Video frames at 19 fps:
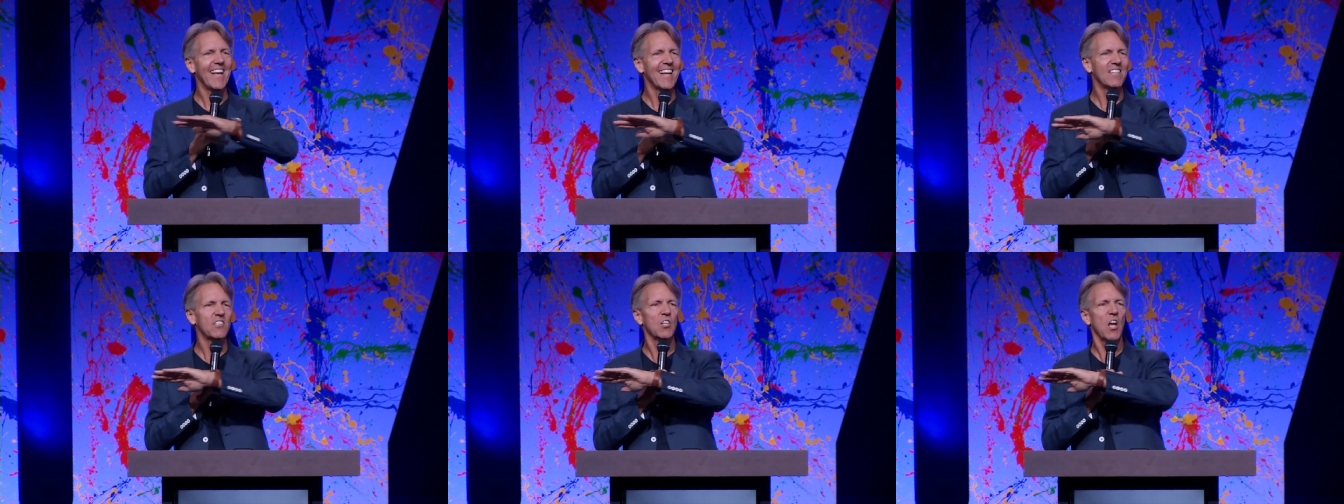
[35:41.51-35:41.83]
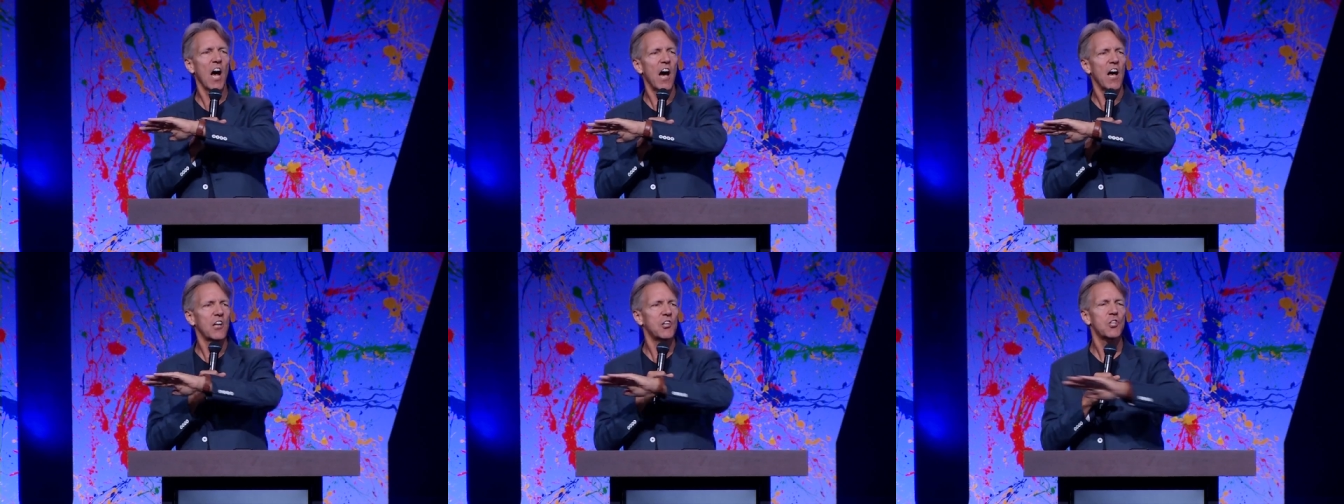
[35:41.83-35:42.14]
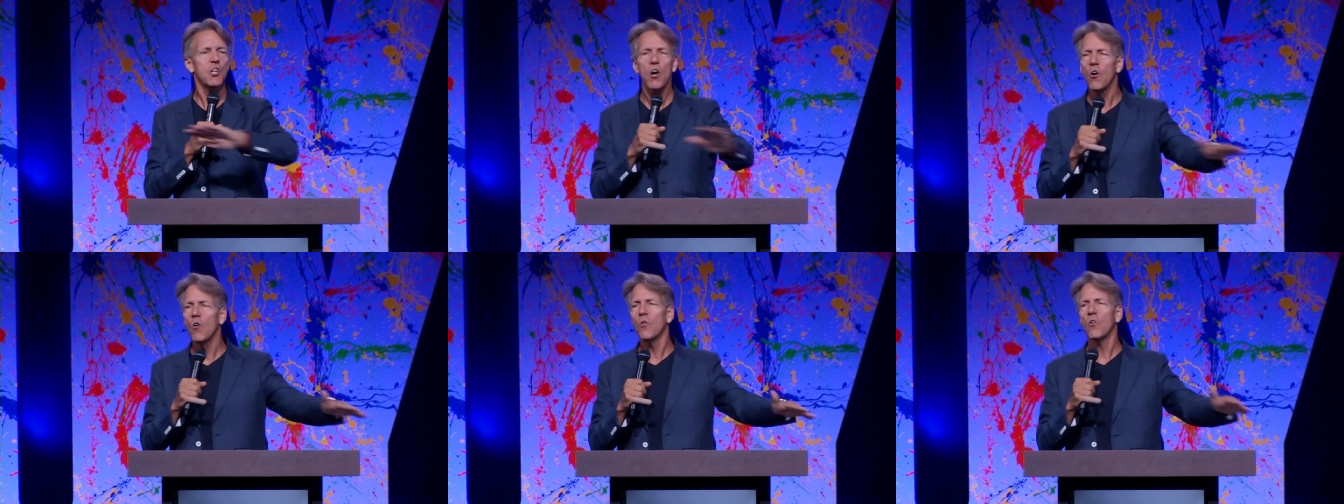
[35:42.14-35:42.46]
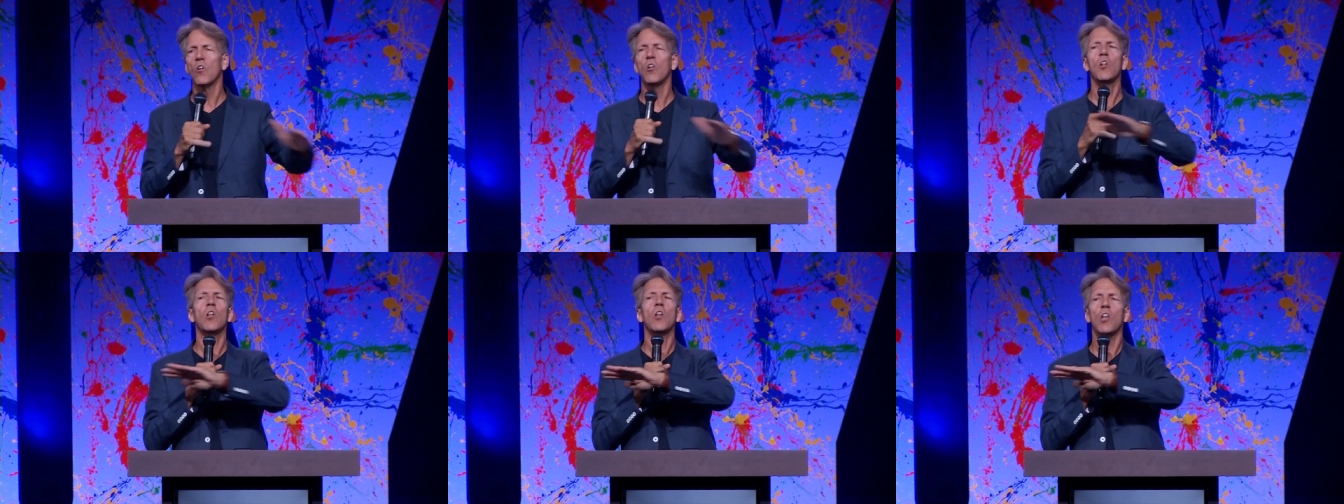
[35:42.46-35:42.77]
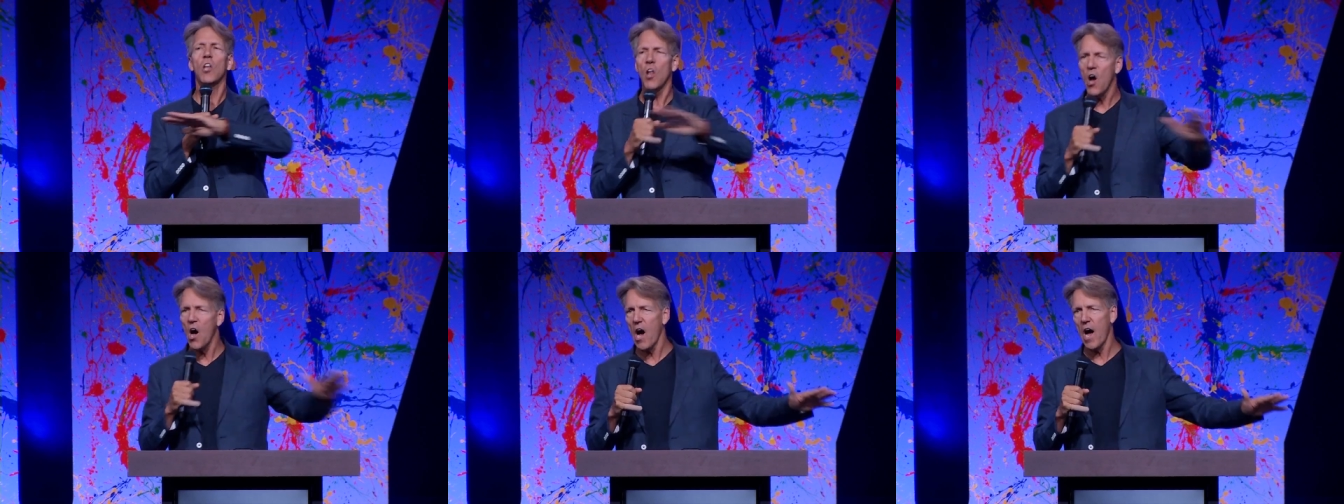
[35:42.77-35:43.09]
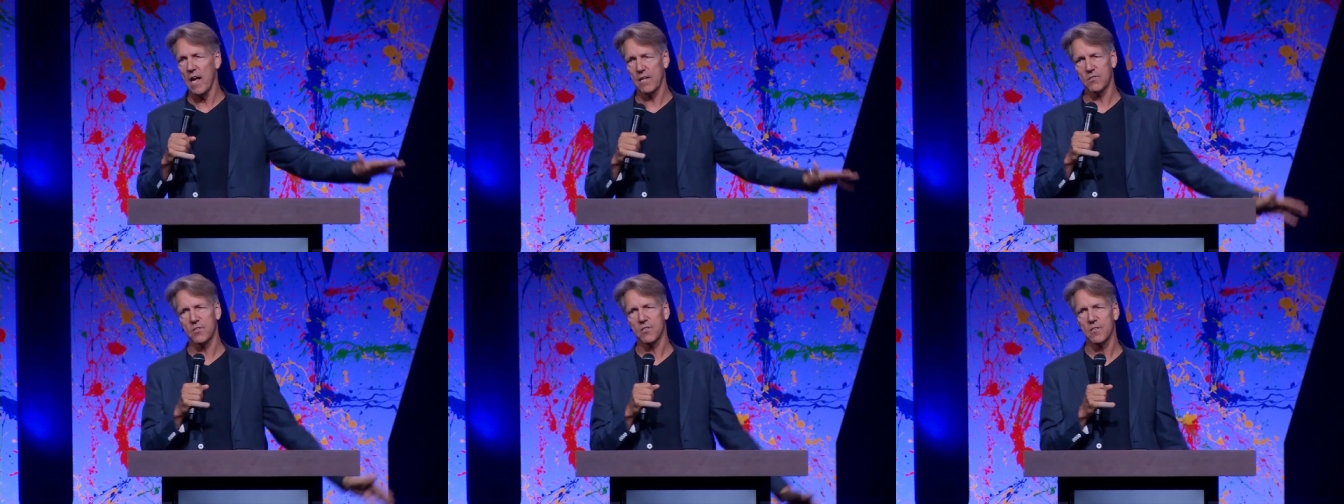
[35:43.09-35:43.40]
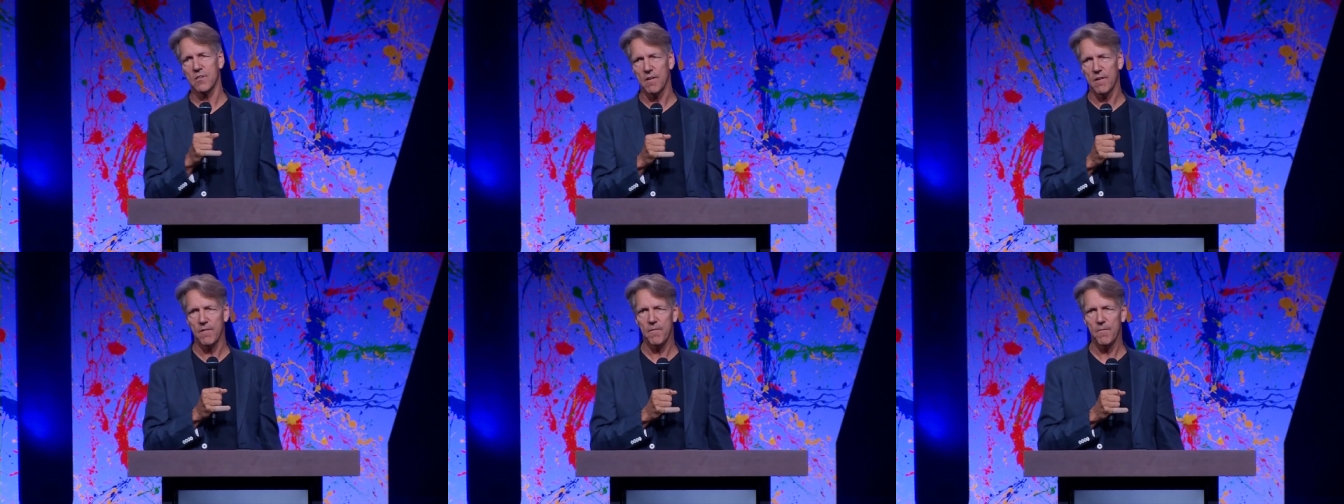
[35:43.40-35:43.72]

it's a total loss.